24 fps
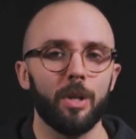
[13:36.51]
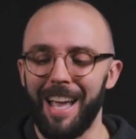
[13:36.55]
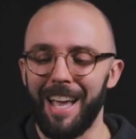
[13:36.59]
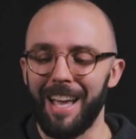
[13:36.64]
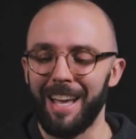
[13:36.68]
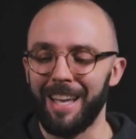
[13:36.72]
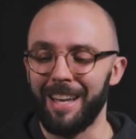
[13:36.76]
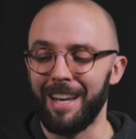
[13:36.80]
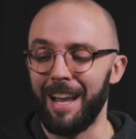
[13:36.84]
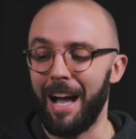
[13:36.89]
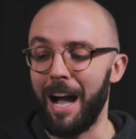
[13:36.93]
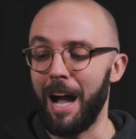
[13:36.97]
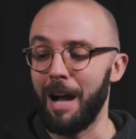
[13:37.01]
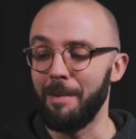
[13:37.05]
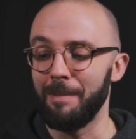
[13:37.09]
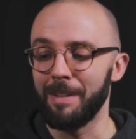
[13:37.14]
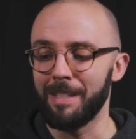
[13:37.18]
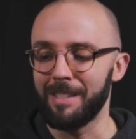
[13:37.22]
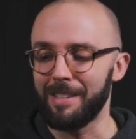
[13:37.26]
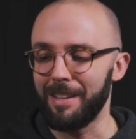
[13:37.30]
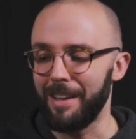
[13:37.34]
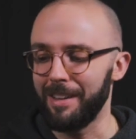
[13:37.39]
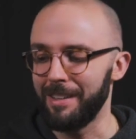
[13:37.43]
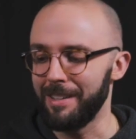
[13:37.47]
And I'm
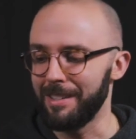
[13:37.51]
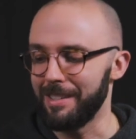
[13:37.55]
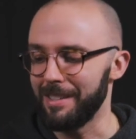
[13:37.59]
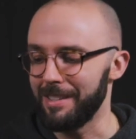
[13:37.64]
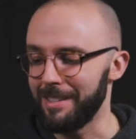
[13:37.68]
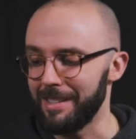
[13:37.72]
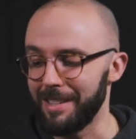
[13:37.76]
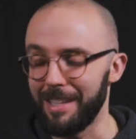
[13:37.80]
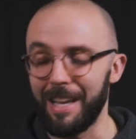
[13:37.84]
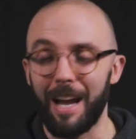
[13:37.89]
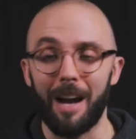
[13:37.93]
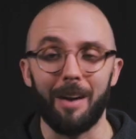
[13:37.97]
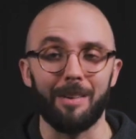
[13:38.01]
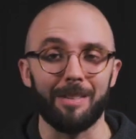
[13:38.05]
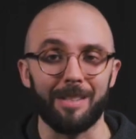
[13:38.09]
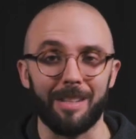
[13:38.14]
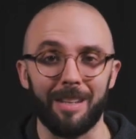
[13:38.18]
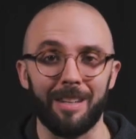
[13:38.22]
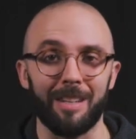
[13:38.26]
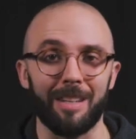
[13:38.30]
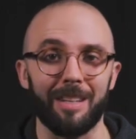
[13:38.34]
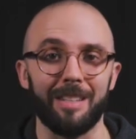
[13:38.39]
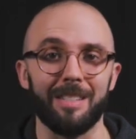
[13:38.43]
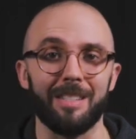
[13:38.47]
excited to see how it's
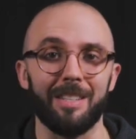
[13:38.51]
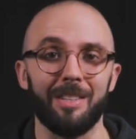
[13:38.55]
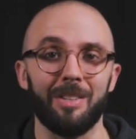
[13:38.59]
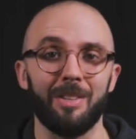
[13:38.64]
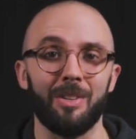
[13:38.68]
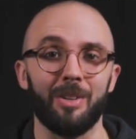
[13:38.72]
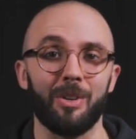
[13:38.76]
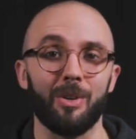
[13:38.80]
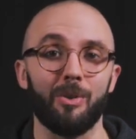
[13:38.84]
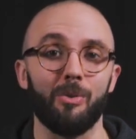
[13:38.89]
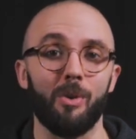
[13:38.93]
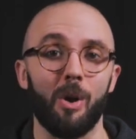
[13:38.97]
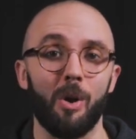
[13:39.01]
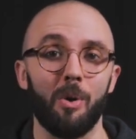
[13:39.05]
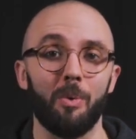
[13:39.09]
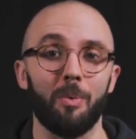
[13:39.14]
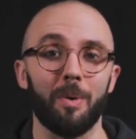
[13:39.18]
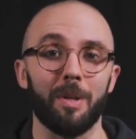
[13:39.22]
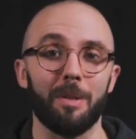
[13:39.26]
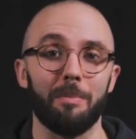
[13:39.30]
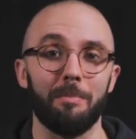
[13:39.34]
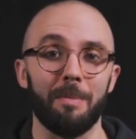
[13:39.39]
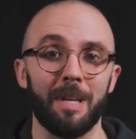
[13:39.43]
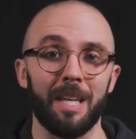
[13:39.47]
going to continue to grow
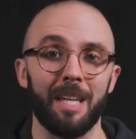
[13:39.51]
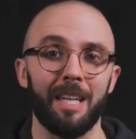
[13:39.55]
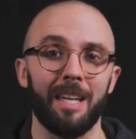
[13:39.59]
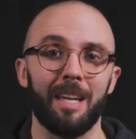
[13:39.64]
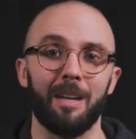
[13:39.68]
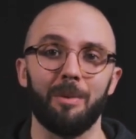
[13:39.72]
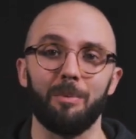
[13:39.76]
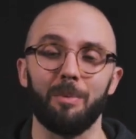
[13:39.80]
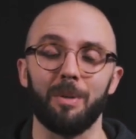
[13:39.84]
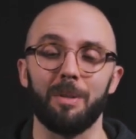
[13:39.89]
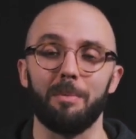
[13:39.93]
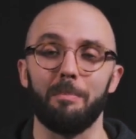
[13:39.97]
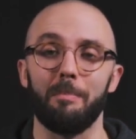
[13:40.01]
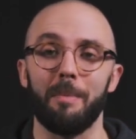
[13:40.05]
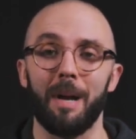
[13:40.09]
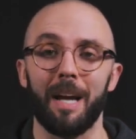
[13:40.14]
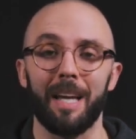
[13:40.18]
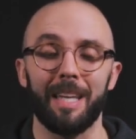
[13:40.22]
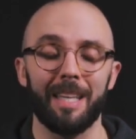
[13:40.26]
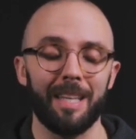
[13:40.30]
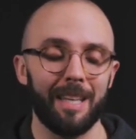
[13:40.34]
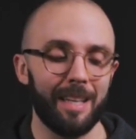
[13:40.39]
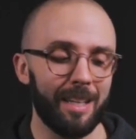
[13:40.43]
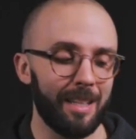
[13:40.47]
with me and with
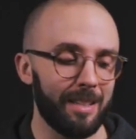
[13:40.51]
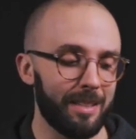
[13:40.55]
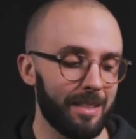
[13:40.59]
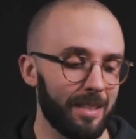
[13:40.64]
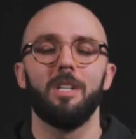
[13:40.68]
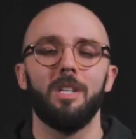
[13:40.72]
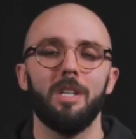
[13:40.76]
my kit.